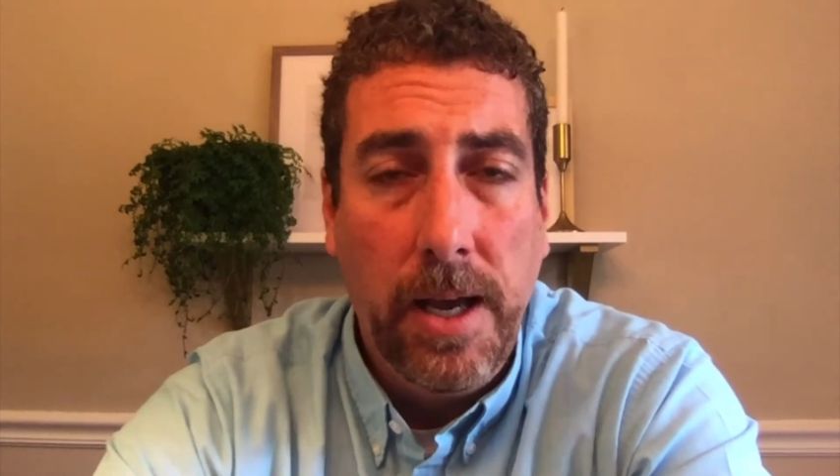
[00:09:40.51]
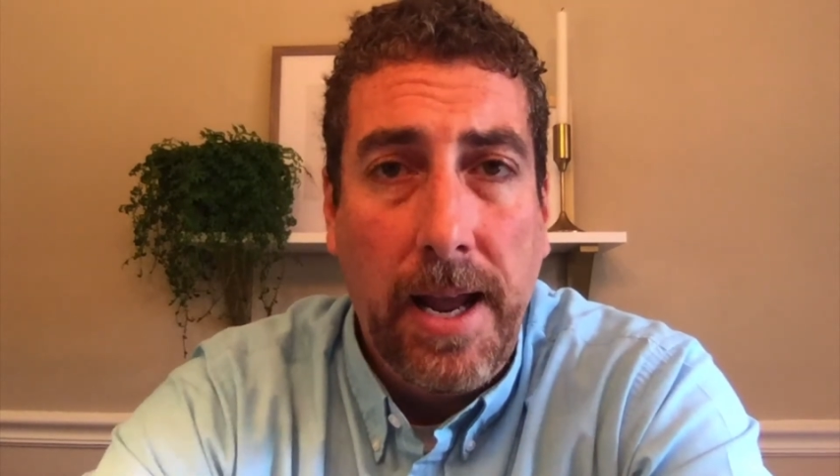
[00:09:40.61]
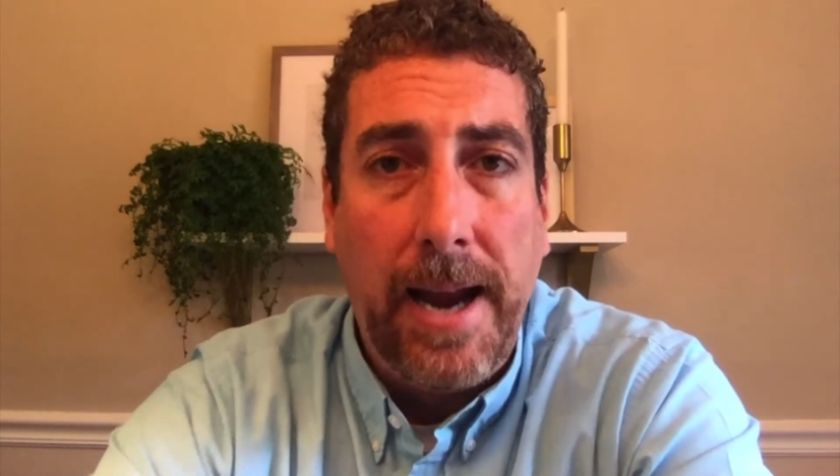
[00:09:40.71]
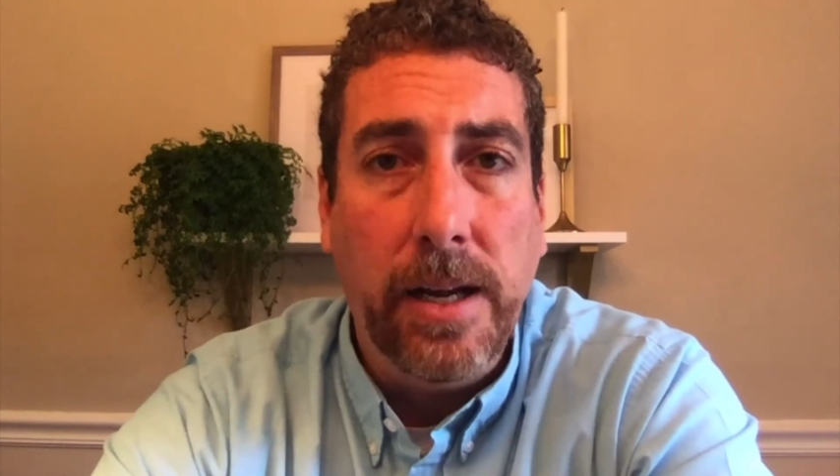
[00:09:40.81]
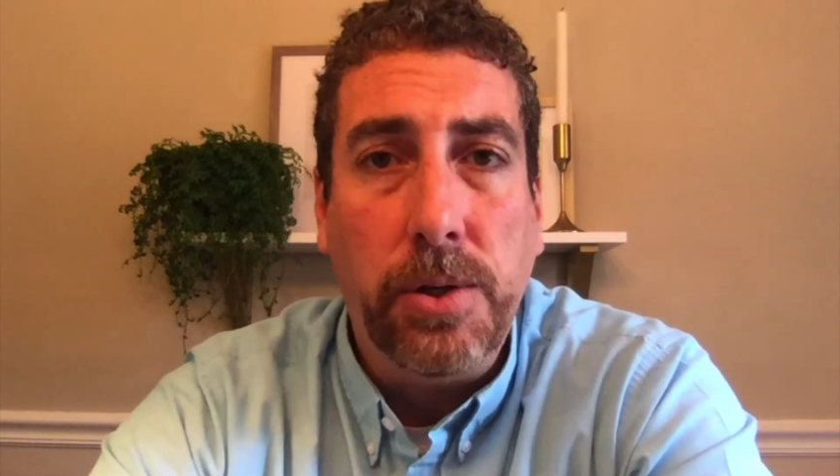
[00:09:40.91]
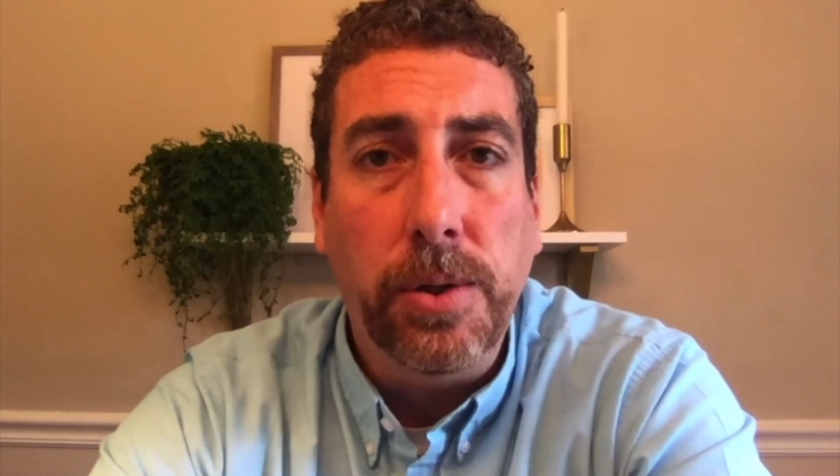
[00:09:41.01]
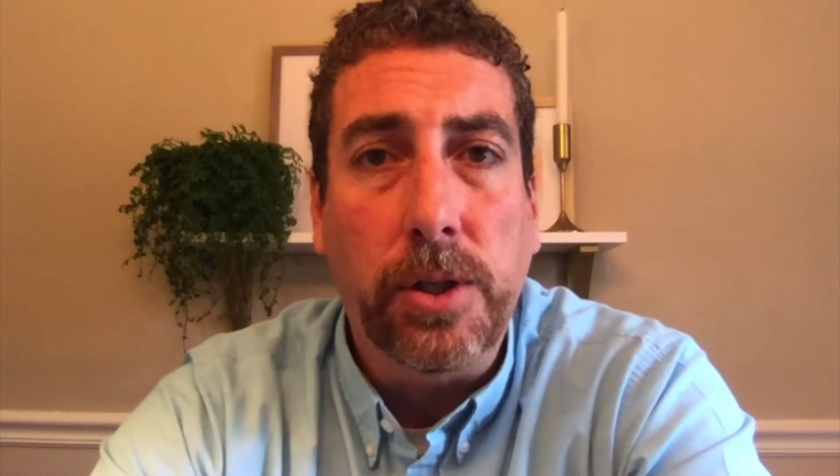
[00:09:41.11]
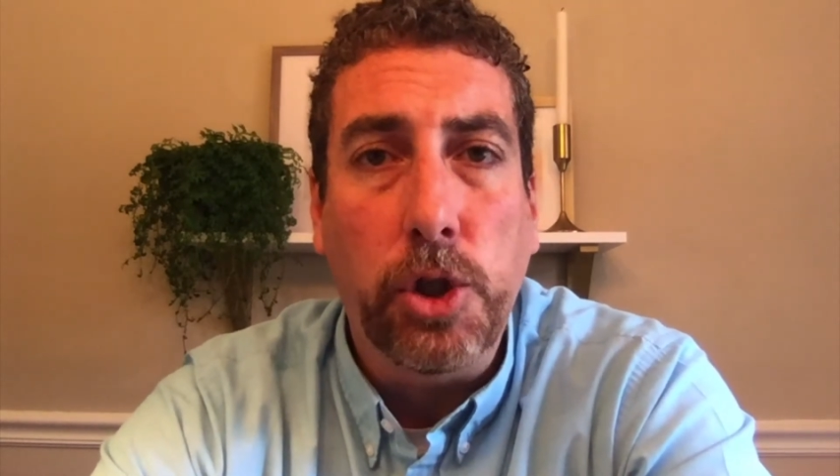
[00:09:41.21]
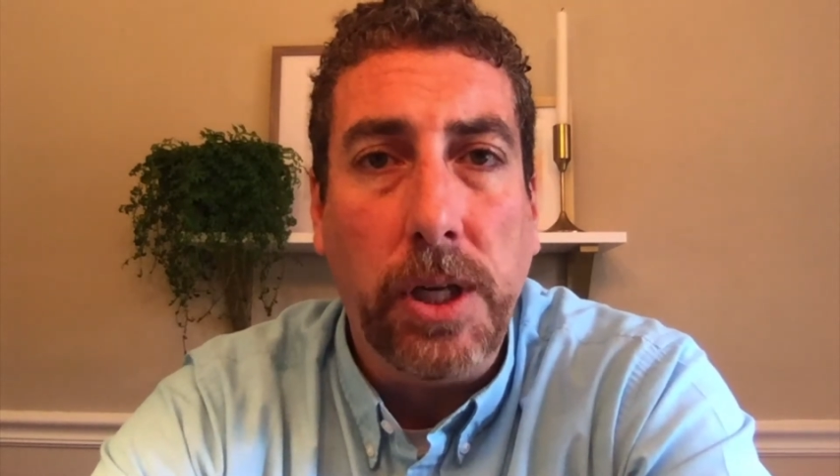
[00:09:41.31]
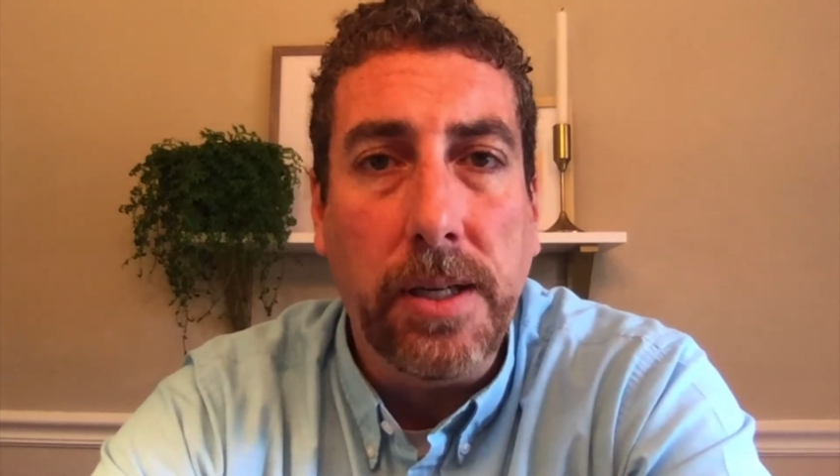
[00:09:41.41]
And it took
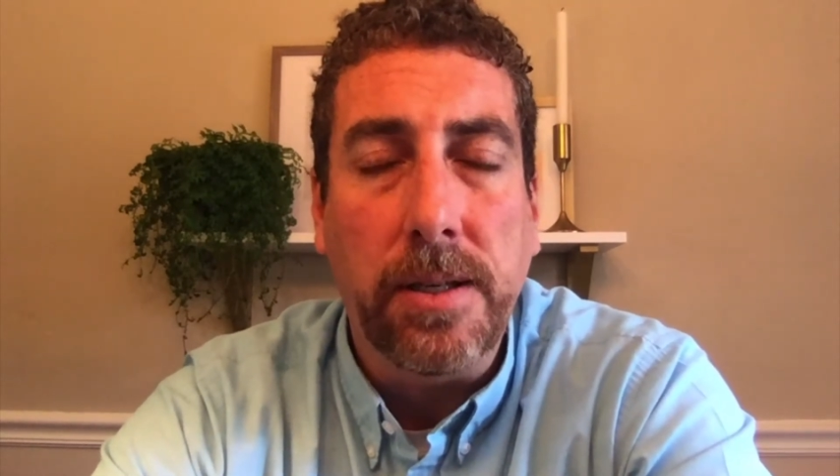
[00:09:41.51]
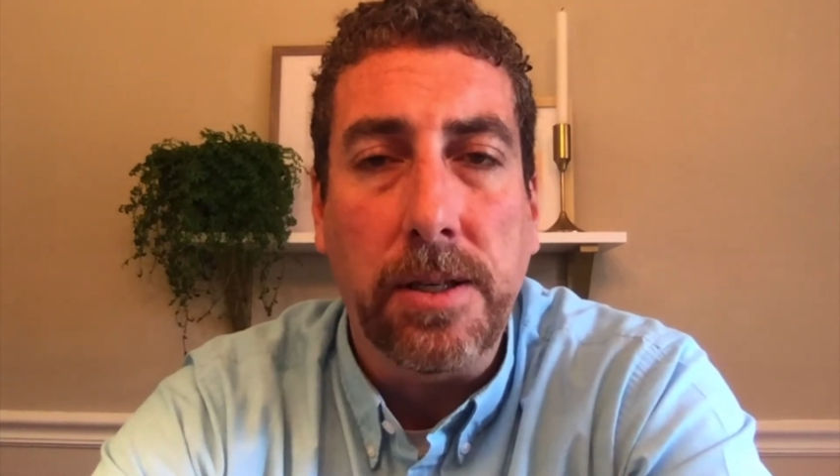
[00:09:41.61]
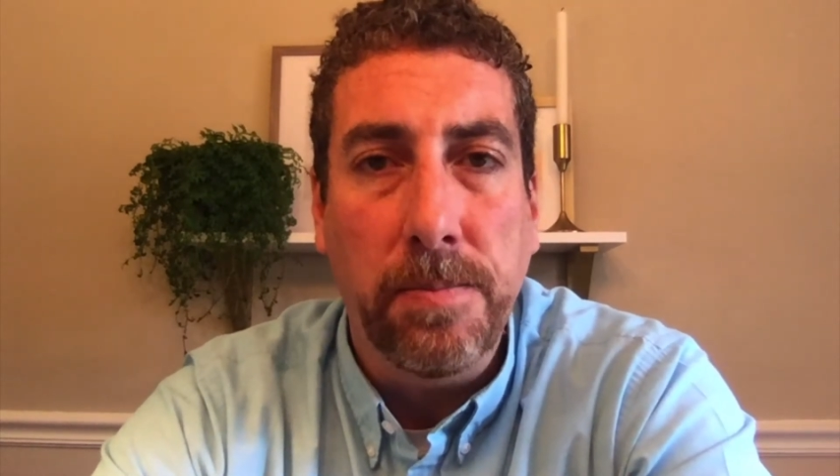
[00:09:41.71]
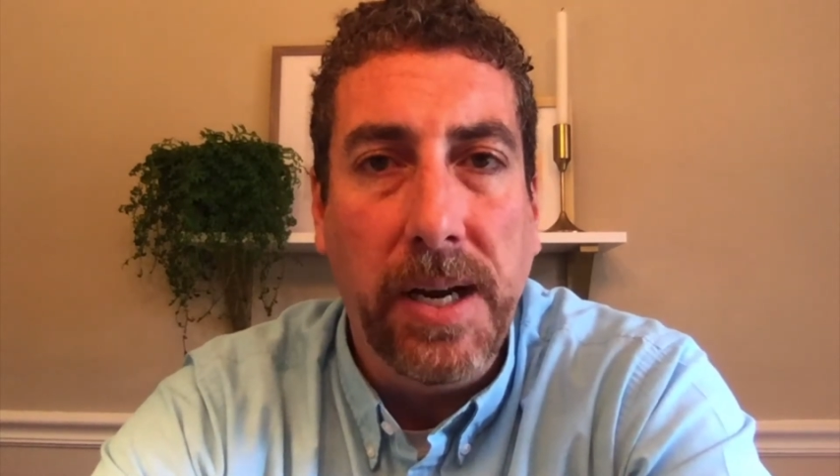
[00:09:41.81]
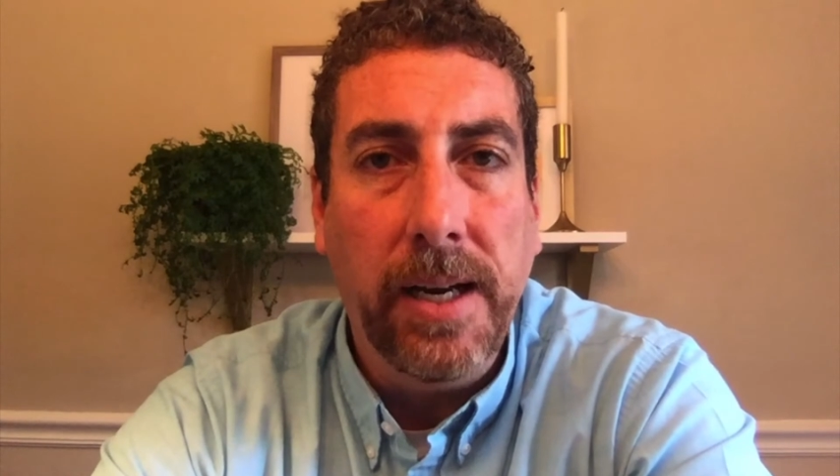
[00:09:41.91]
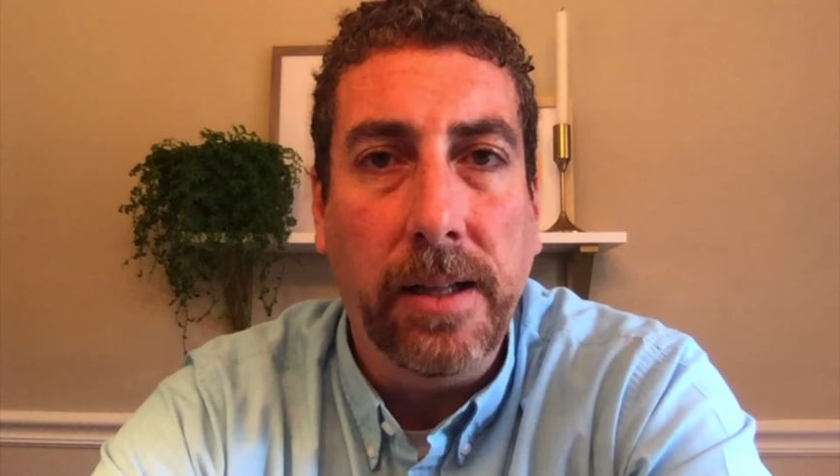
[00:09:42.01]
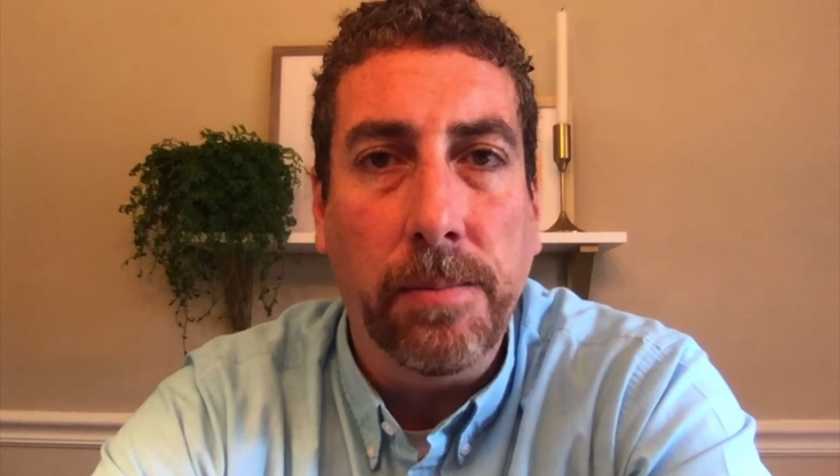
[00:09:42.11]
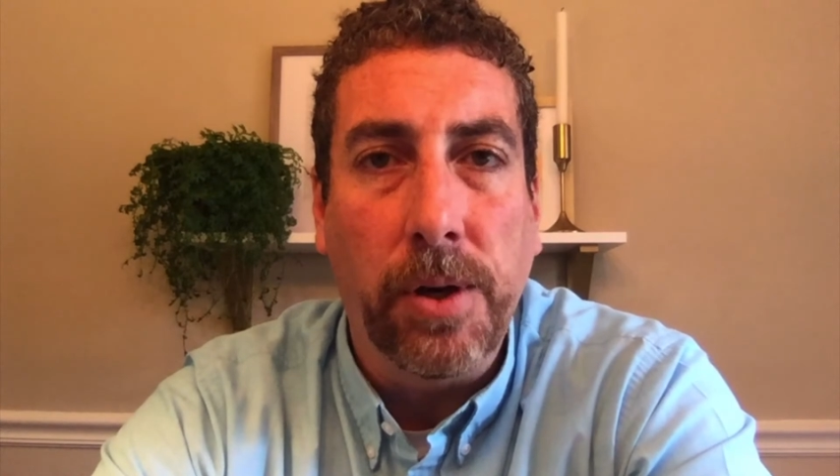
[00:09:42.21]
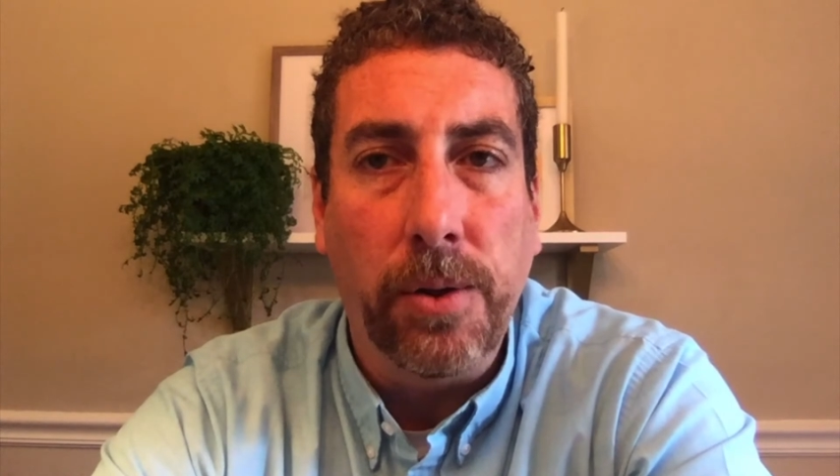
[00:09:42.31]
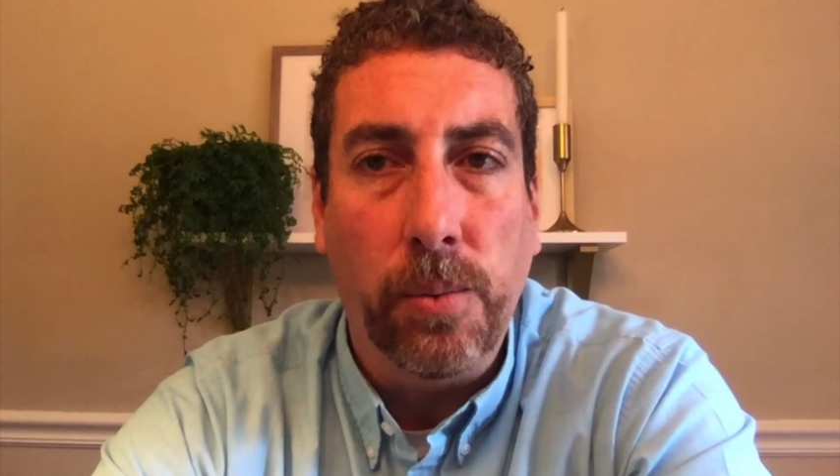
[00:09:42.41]
Jesus meeting them
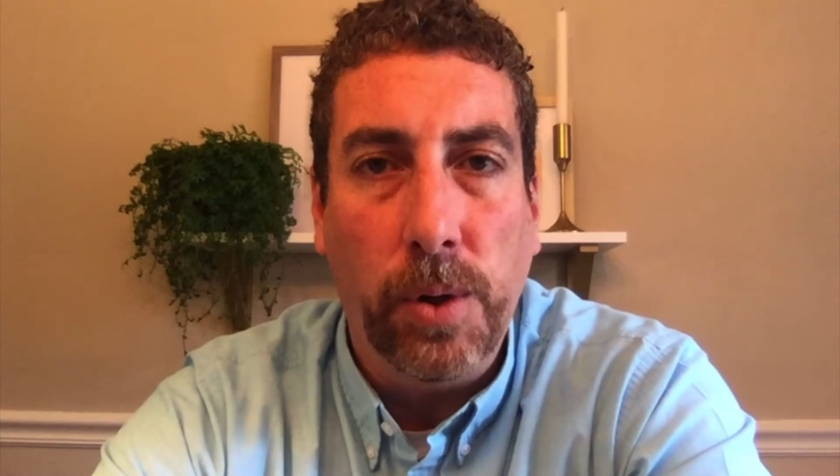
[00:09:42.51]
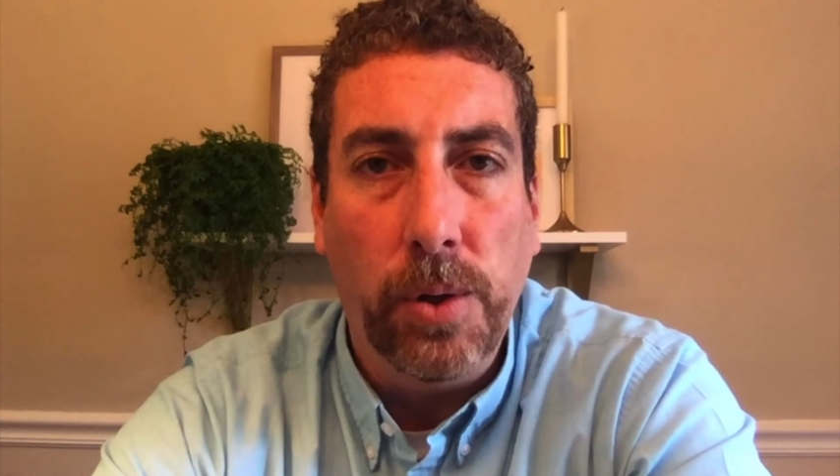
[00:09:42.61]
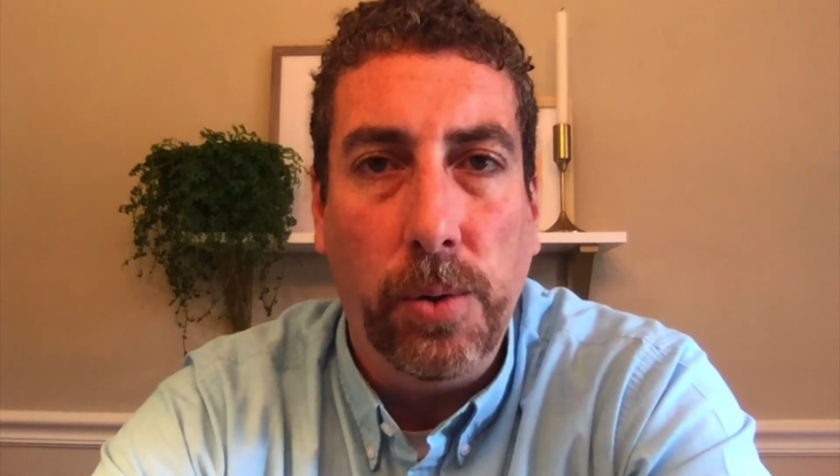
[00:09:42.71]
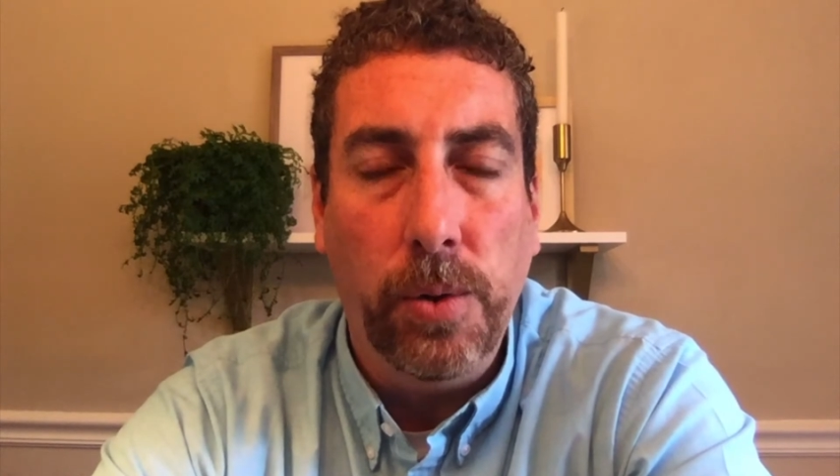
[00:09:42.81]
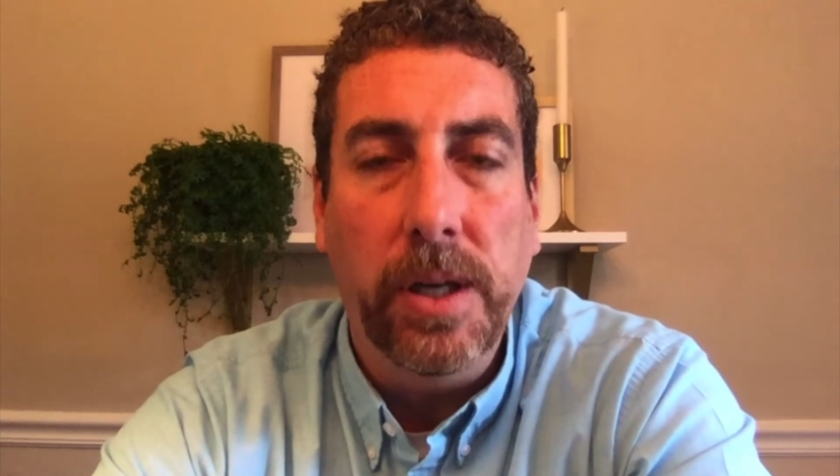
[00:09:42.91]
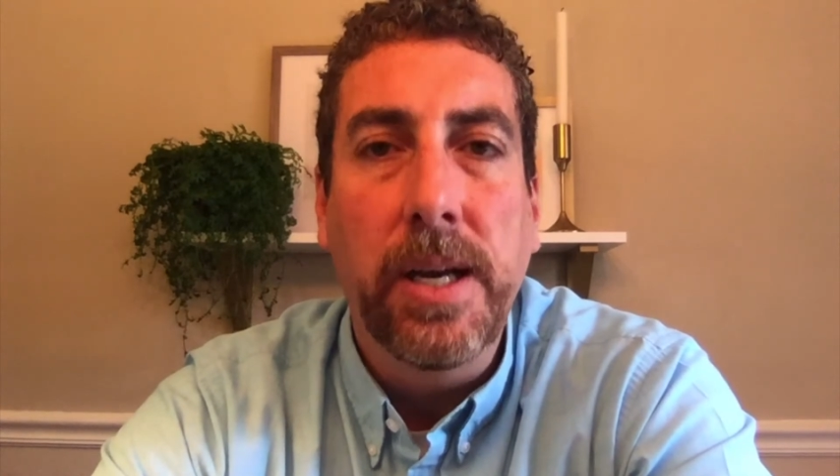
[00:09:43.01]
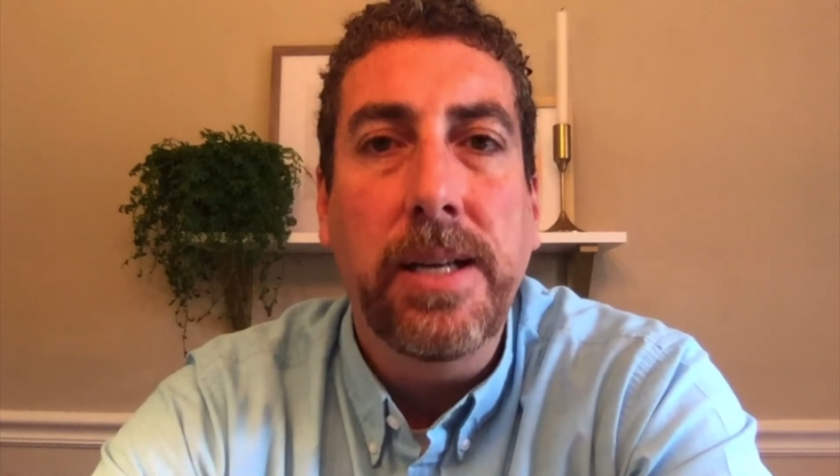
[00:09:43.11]
on the road